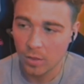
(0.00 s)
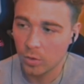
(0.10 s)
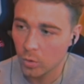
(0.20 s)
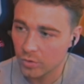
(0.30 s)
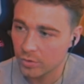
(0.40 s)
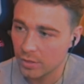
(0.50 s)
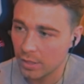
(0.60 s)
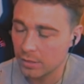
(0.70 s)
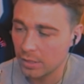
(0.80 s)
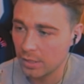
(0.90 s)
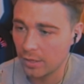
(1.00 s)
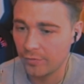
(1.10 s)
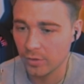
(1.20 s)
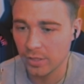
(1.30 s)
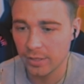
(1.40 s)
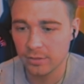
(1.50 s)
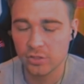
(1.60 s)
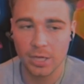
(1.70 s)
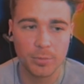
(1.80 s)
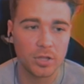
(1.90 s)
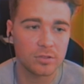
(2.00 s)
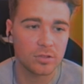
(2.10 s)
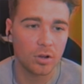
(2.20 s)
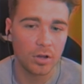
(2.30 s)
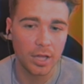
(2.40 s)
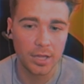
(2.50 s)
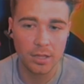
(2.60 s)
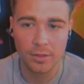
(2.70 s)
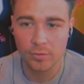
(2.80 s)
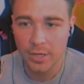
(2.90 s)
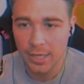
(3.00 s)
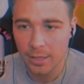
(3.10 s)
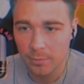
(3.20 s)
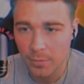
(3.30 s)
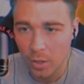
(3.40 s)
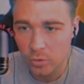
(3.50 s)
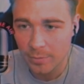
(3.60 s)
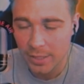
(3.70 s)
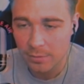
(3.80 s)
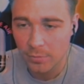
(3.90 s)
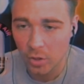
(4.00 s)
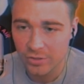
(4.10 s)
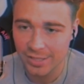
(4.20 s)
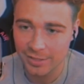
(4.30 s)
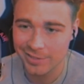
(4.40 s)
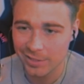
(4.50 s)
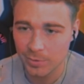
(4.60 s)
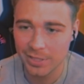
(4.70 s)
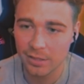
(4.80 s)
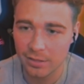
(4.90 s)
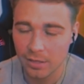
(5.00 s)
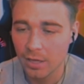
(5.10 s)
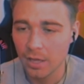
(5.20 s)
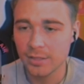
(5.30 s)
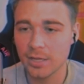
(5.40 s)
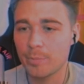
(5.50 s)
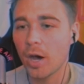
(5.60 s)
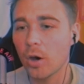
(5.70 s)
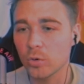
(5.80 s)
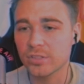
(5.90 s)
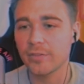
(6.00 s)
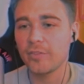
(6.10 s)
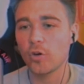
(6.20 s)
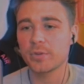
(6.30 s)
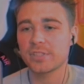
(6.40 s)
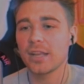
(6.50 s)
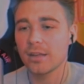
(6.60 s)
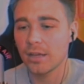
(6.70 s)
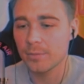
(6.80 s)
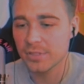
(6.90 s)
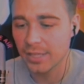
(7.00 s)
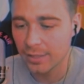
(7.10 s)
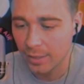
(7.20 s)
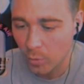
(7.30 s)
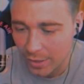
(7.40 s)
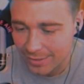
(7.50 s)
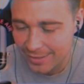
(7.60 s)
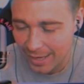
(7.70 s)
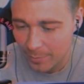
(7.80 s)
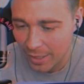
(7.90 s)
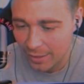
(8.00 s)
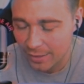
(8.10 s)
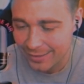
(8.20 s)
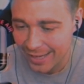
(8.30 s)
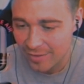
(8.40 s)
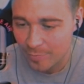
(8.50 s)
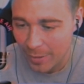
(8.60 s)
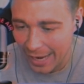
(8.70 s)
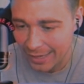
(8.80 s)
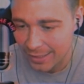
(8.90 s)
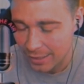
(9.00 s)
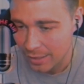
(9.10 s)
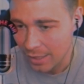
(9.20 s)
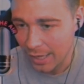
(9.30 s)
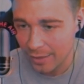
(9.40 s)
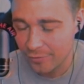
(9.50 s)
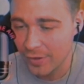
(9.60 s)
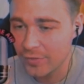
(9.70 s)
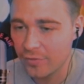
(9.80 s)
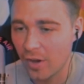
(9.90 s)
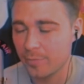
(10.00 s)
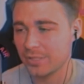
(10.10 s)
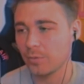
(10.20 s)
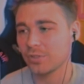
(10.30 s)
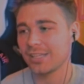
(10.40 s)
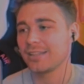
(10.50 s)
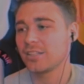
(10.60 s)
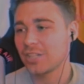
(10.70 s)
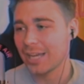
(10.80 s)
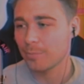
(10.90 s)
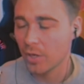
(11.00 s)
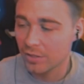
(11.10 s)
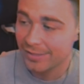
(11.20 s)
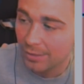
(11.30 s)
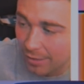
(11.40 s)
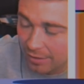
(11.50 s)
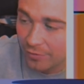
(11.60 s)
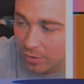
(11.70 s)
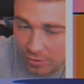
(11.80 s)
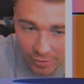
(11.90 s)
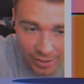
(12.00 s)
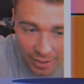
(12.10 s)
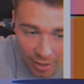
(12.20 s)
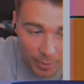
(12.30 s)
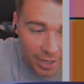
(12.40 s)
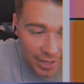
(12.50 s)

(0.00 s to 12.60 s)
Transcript: thoughts on it. He, he feels like Jack Byrne's got a, a three-game ultimatum. On 606, we did a did a poll. 74% um, saying they wanted Statman Dave back, and 55% were saying that Jack Byrne still had a future at the club.